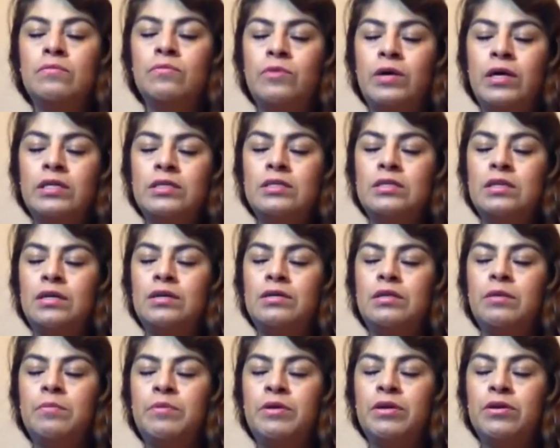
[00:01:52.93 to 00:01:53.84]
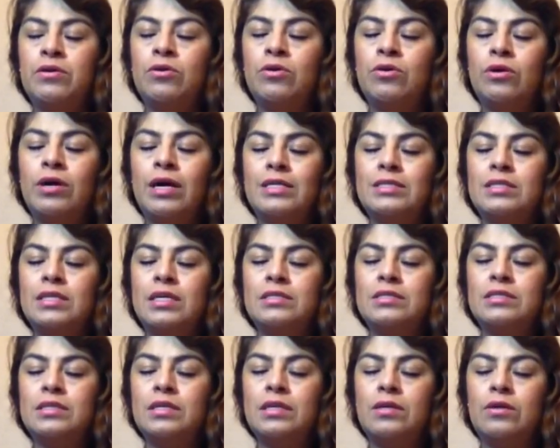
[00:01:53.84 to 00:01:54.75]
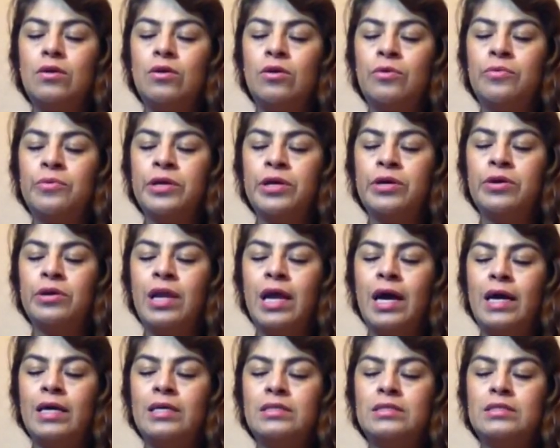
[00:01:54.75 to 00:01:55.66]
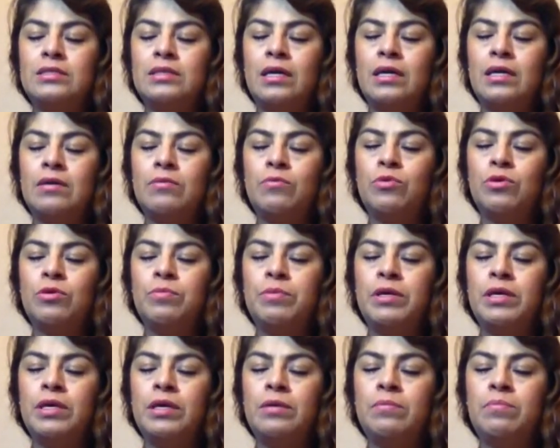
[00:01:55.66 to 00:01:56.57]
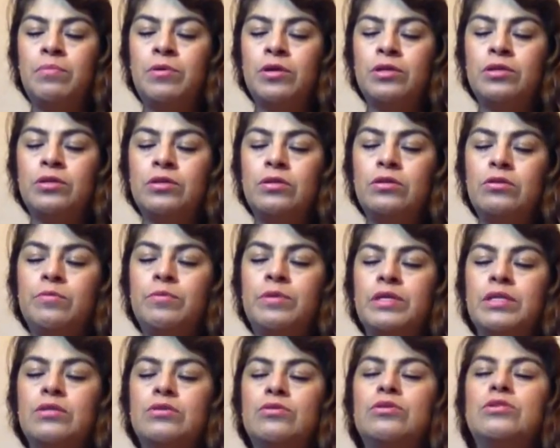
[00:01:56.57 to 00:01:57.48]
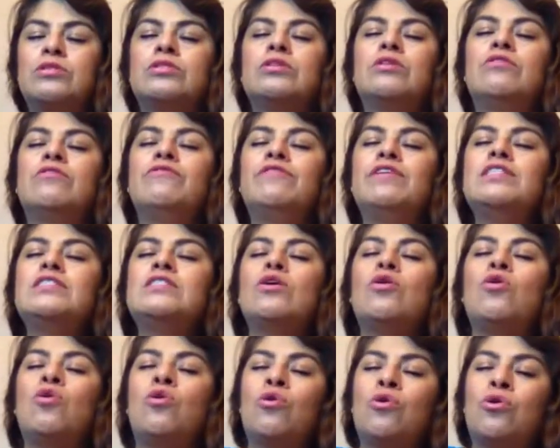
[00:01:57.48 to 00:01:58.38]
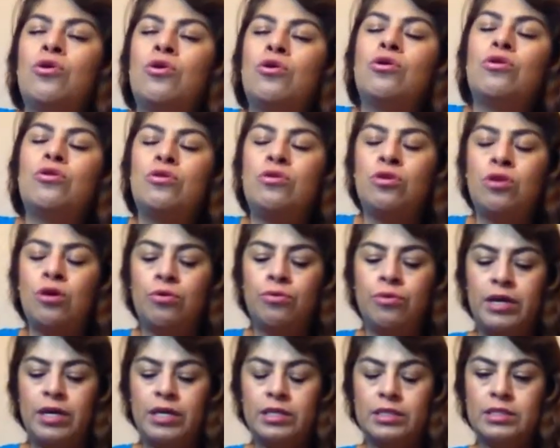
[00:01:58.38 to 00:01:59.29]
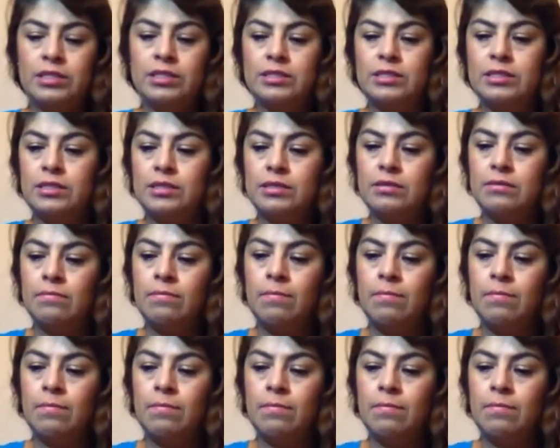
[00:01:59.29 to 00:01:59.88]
What is there that Virgo has not seen or realized that it will be important to bring to the surface or notice?